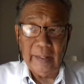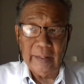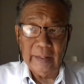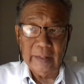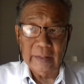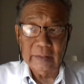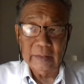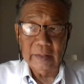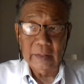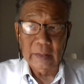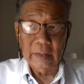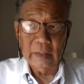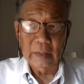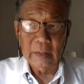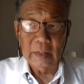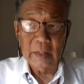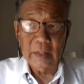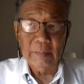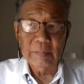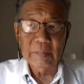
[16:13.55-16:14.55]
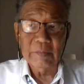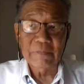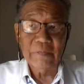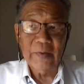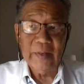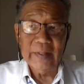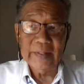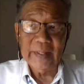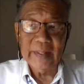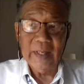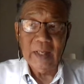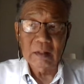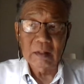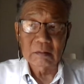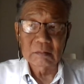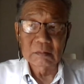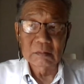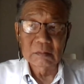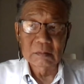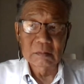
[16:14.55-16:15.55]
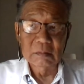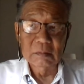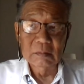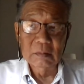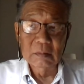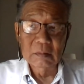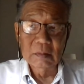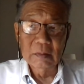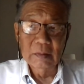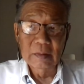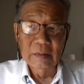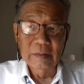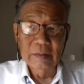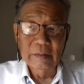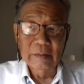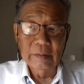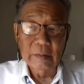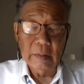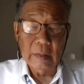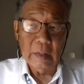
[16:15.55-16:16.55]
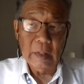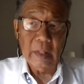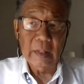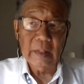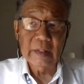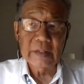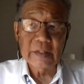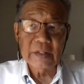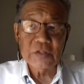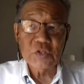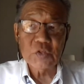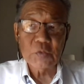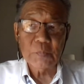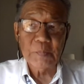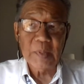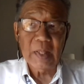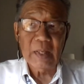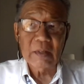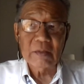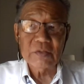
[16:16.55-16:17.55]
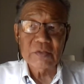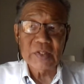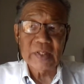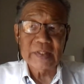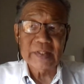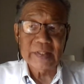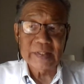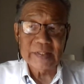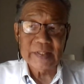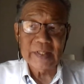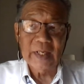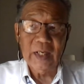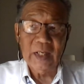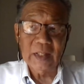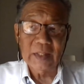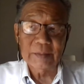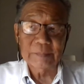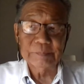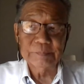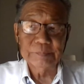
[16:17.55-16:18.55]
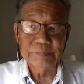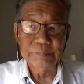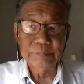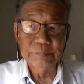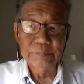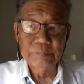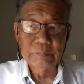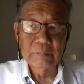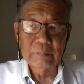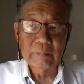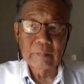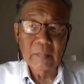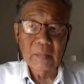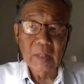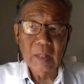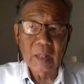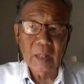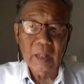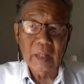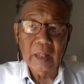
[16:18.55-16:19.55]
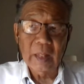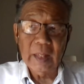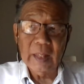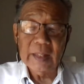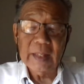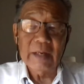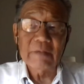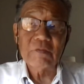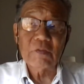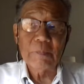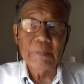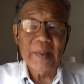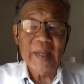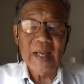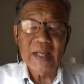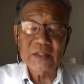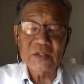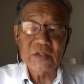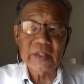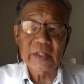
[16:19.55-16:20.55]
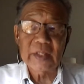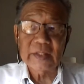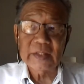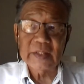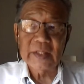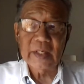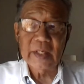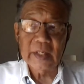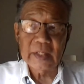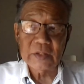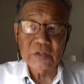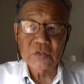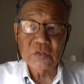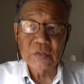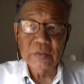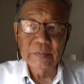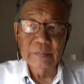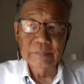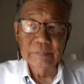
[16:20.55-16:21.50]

And uh, come to find out, none of the suppliers at the time had ever passed that test.